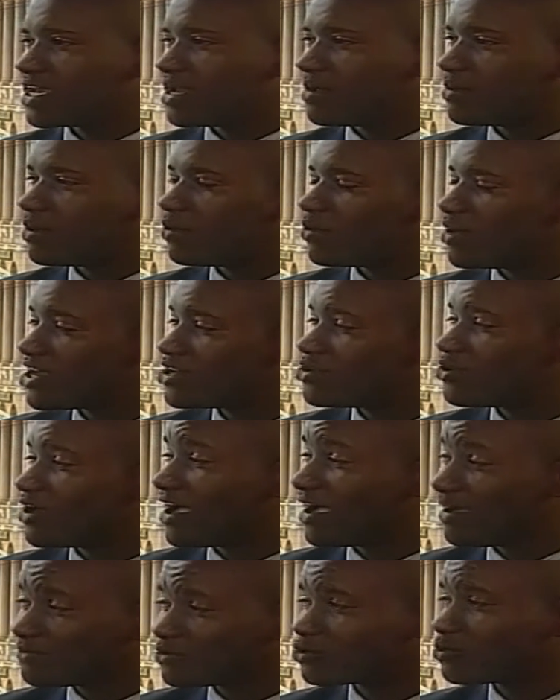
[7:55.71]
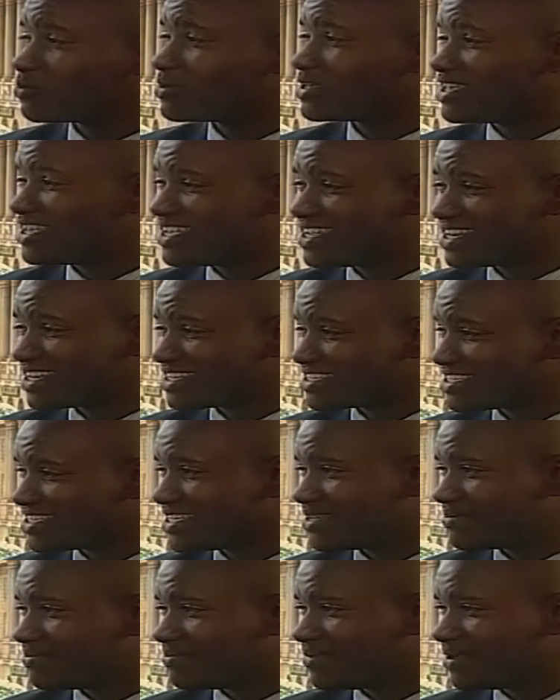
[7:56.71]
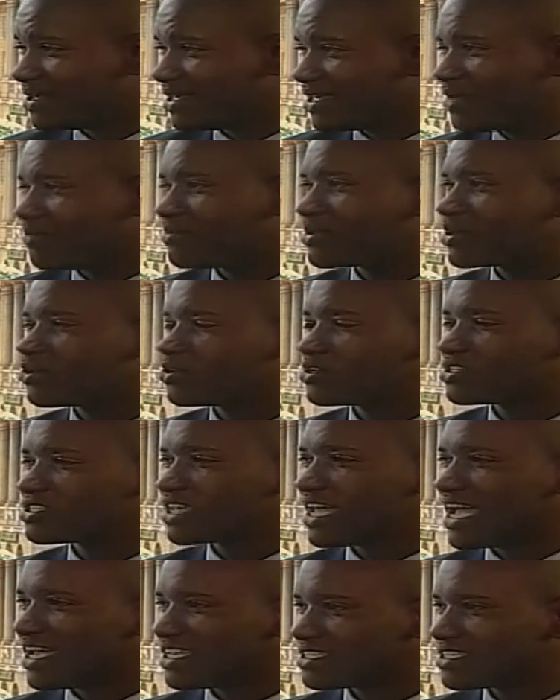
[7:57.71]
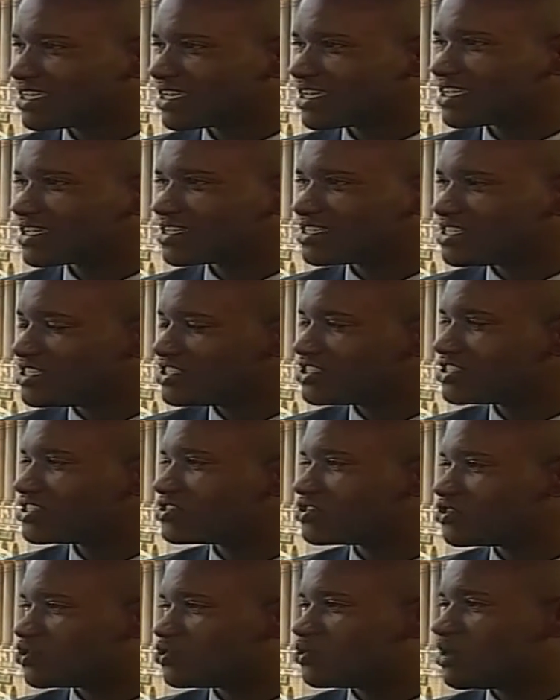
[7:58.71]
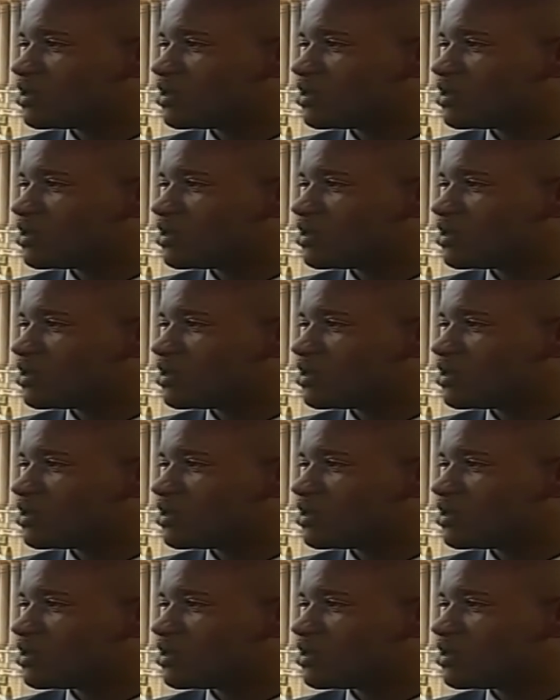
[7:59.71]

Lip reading: Number one, you have to be in a team, because AISEC teaches you